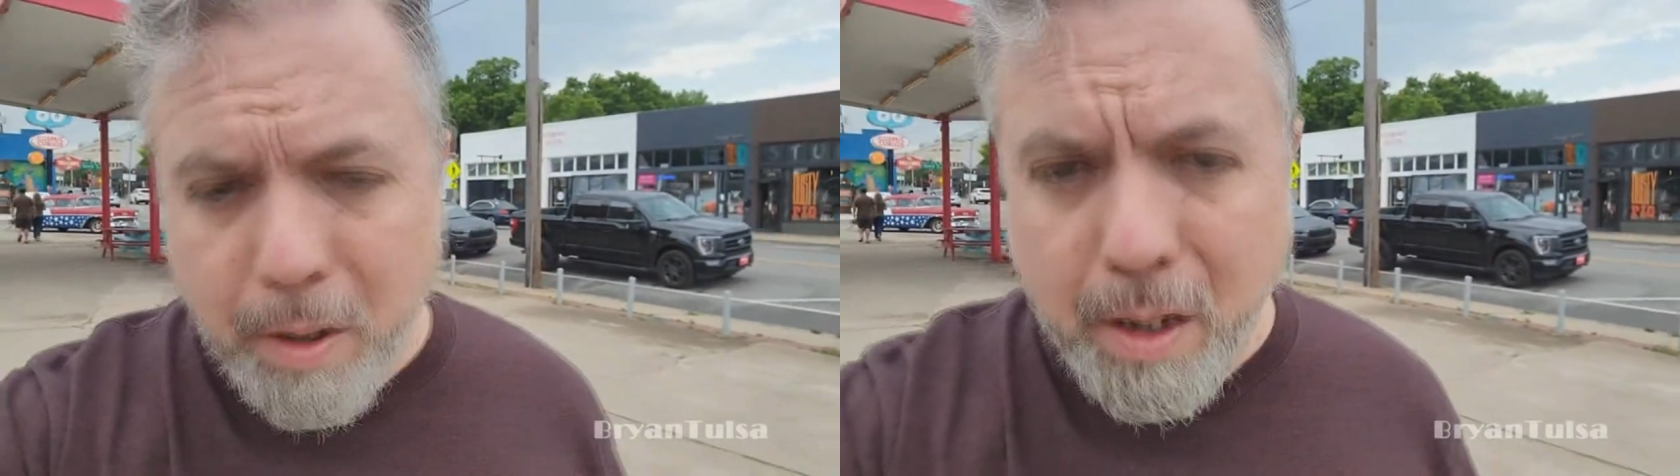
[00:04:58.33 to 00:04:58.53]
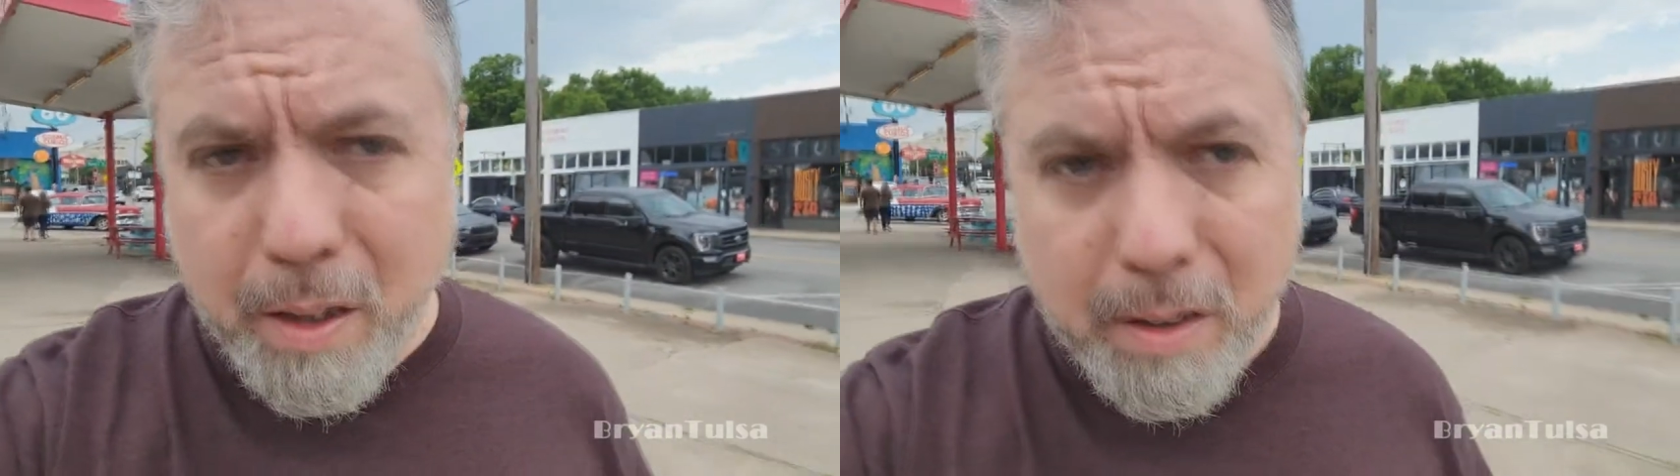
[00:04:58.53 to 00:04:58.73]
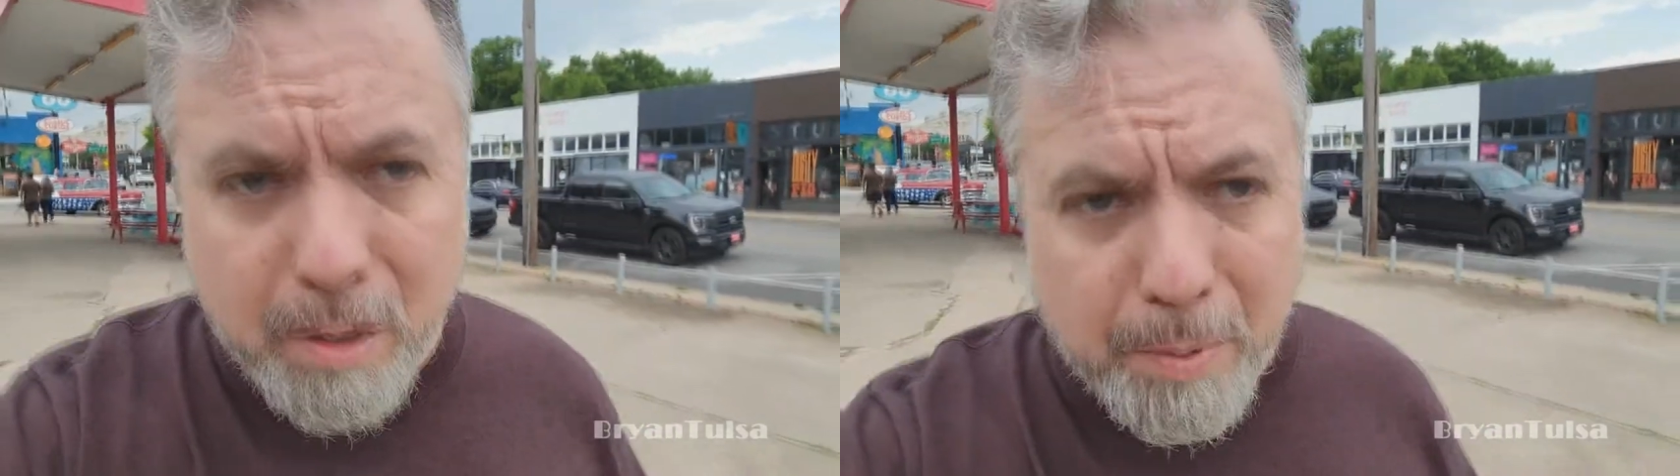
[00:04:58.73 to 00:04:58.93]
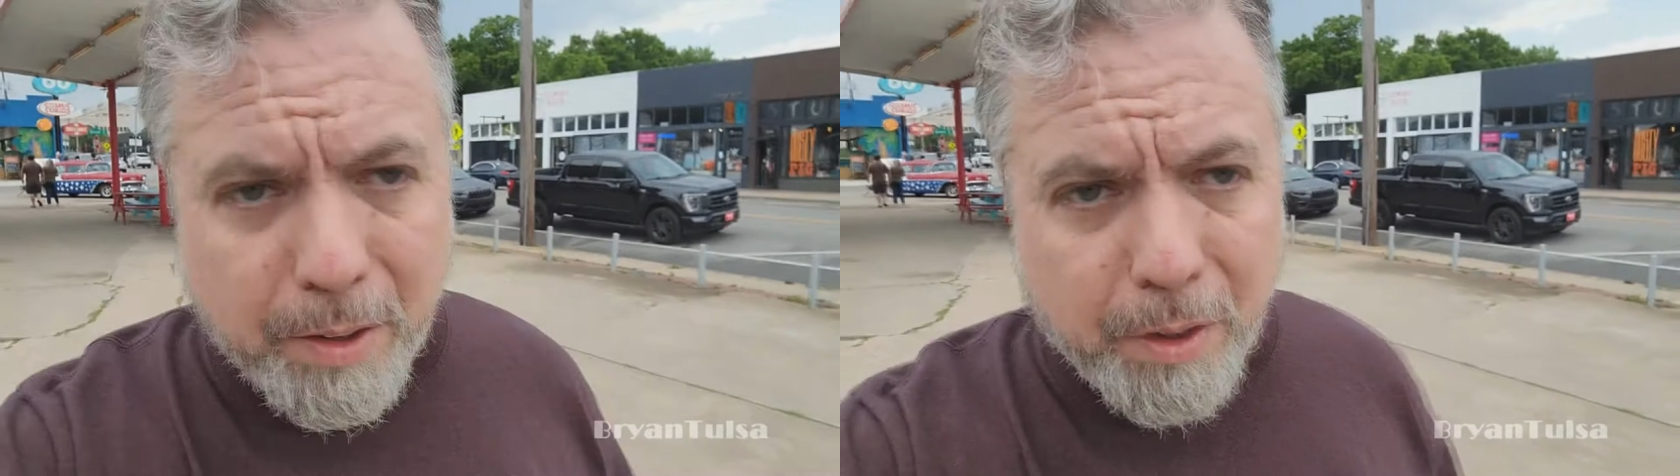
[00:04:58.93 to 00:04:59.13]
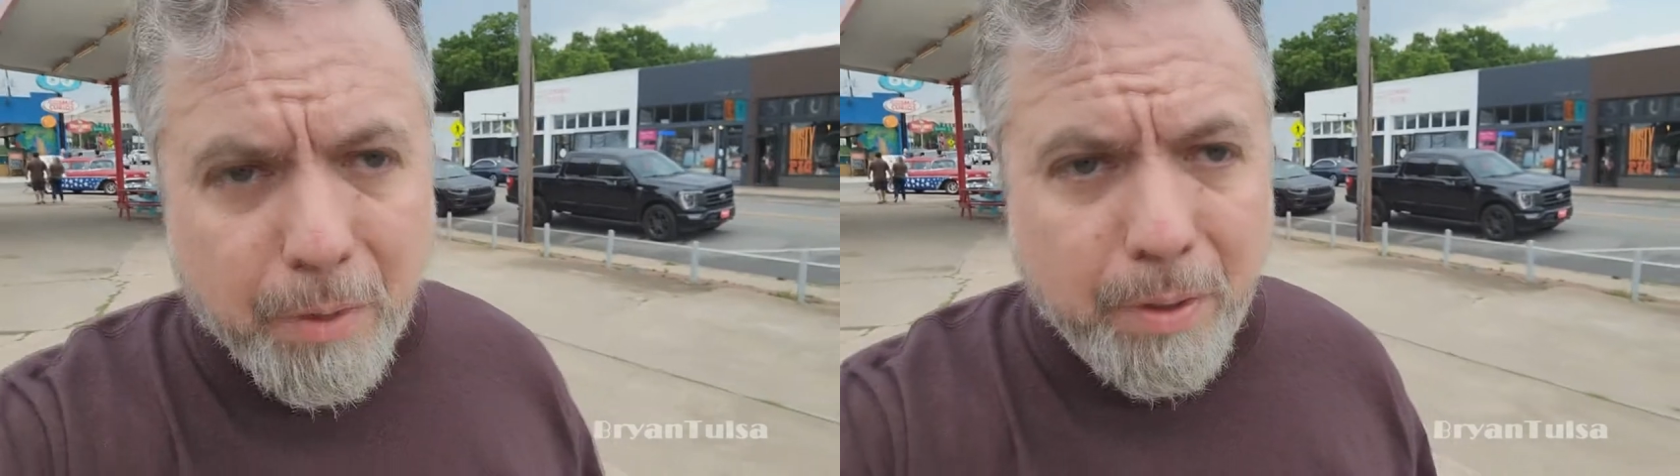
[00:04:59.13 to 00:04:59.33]
Cosmic
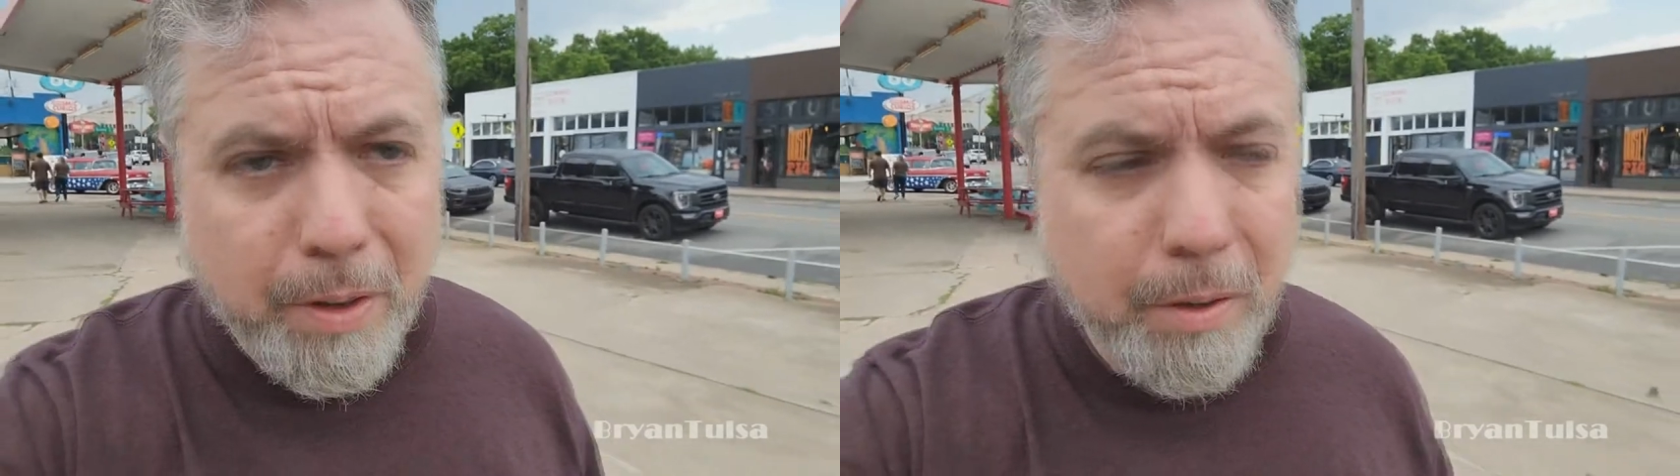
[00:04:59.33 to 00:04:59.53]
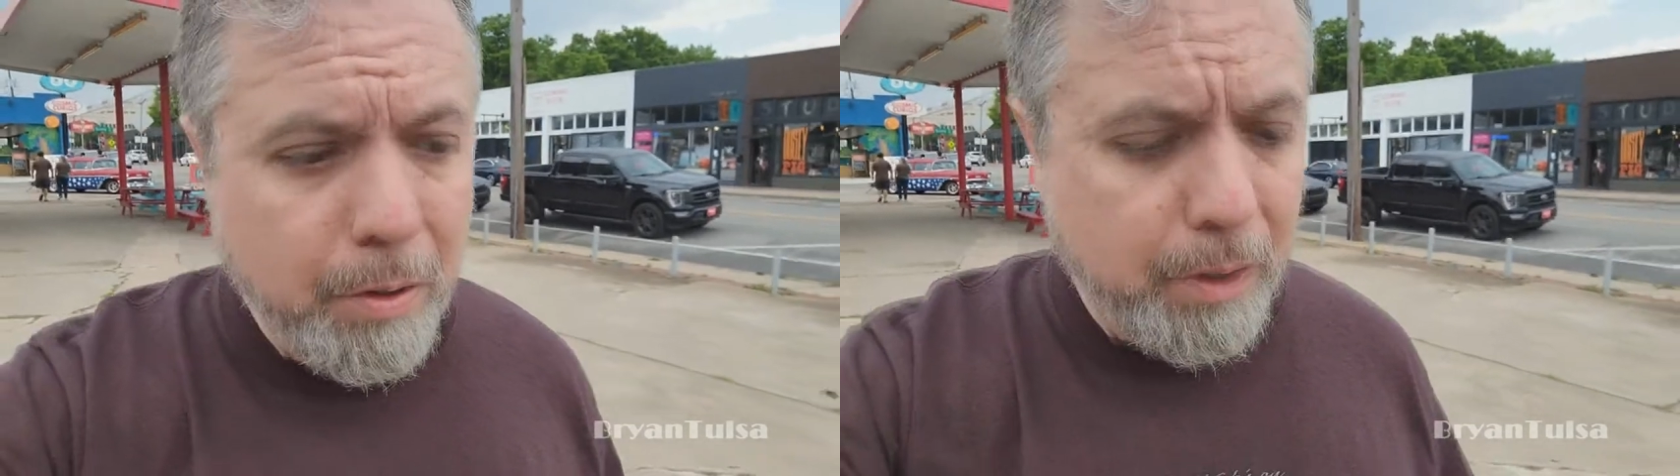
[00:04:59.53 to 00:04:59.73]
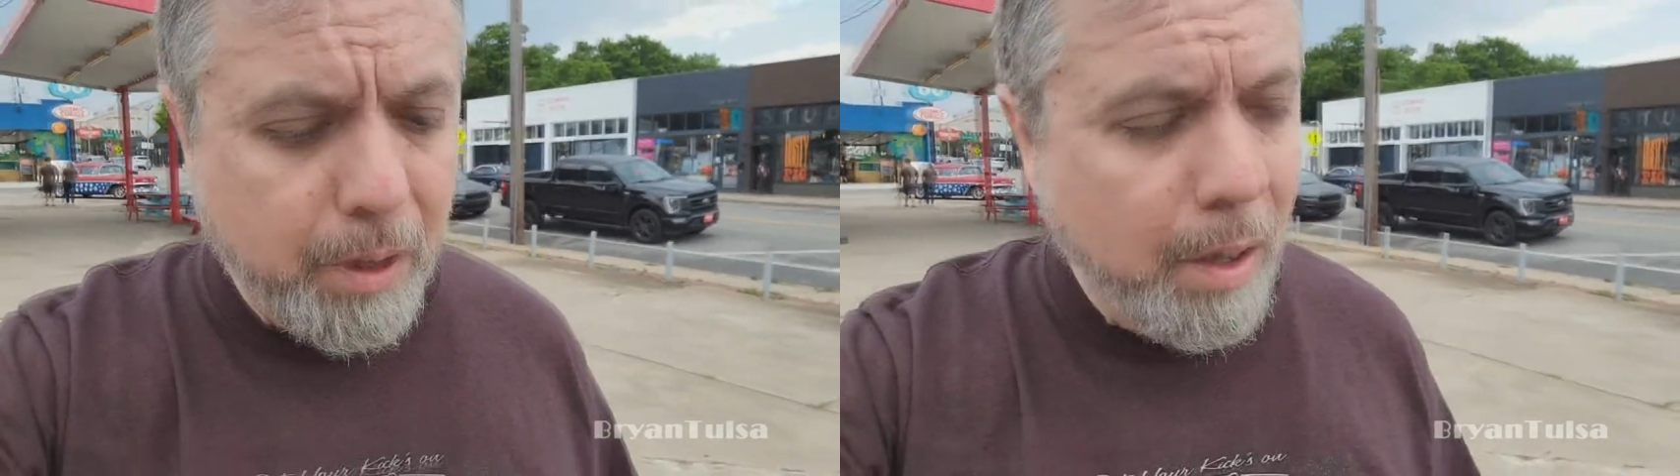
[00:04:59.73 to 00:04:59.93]
Curios.